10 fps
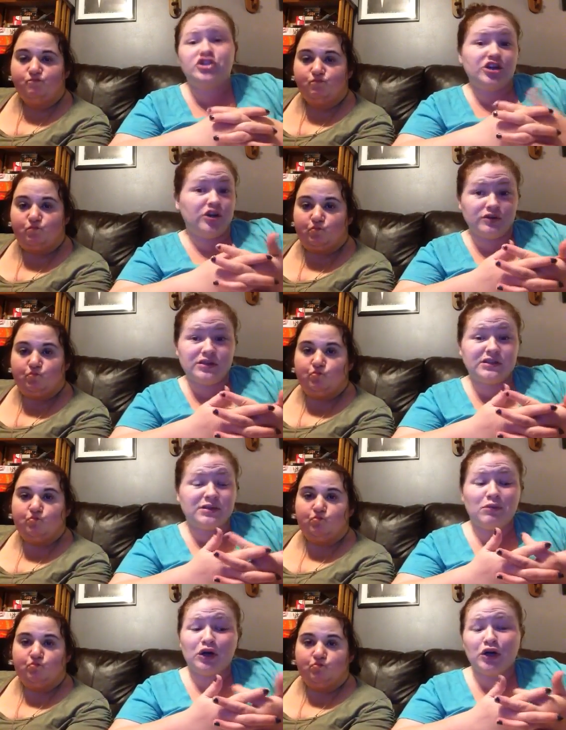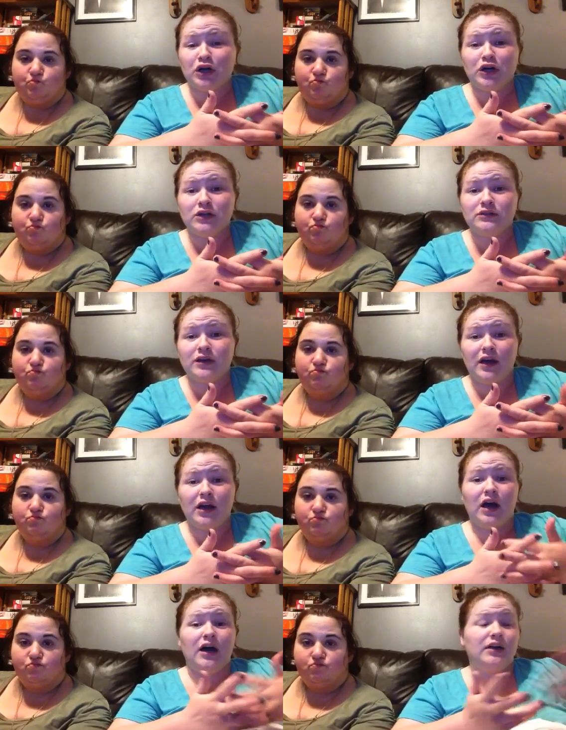Speaker 1: She knows it's a murder and
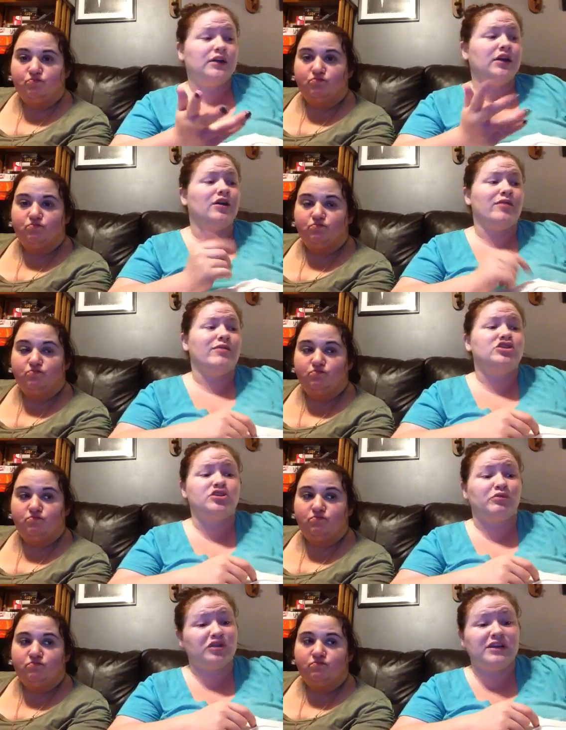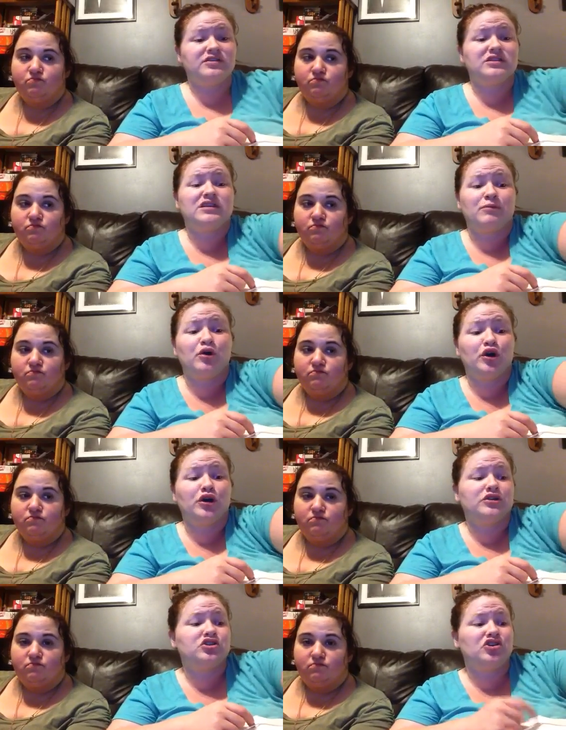not you know what I mean, she believes it's a
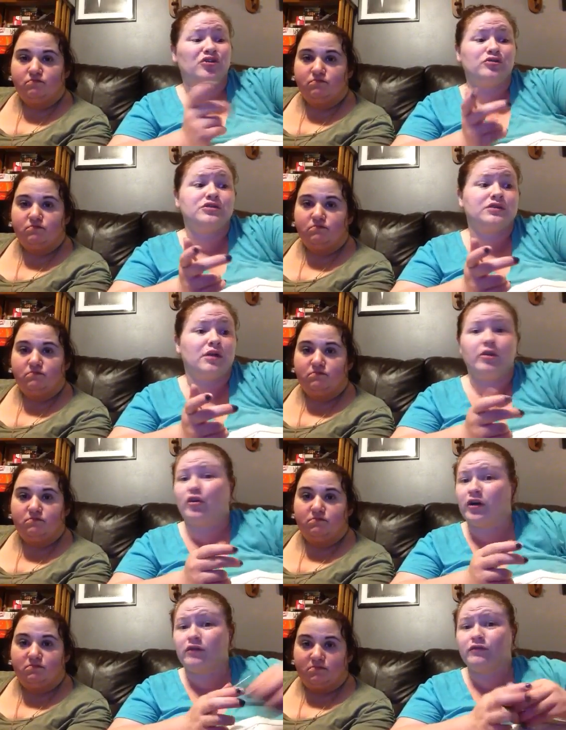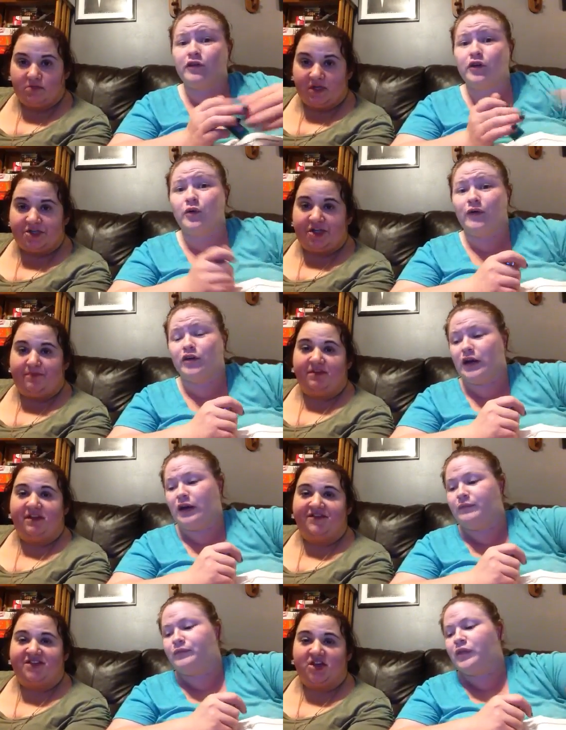murder, so she's gonna be looking for and whoever she
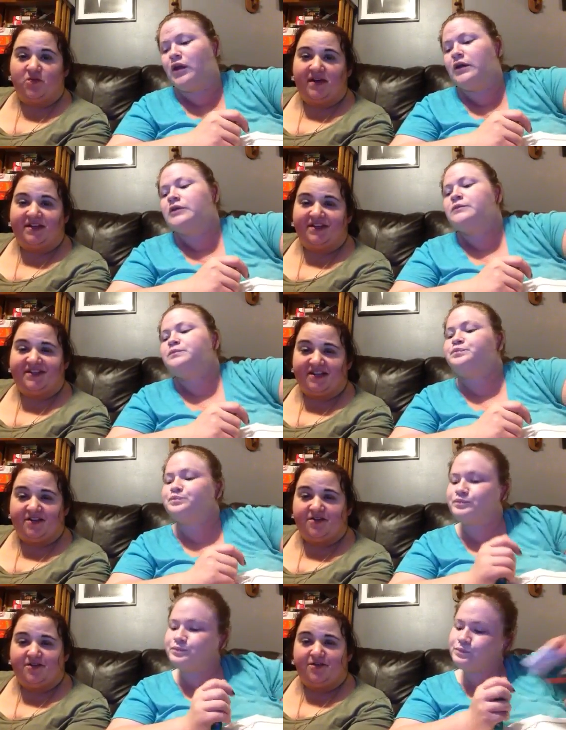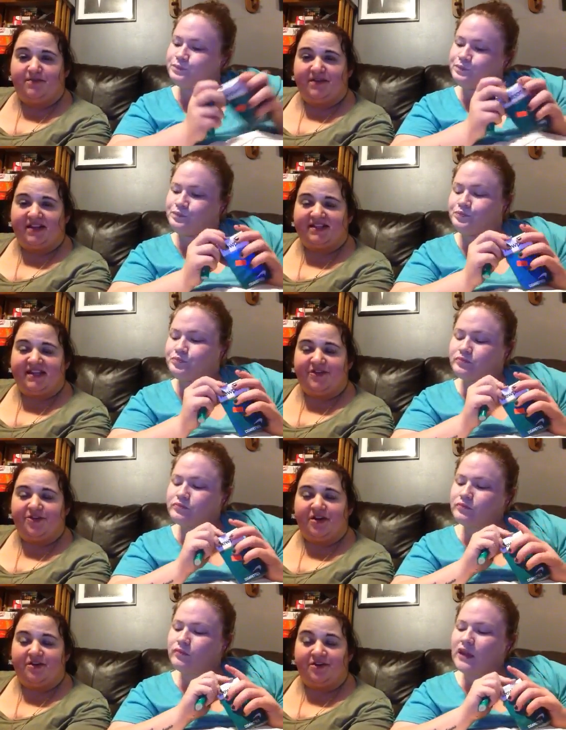believes
Speaker 2: it. correctly so, but that's neither here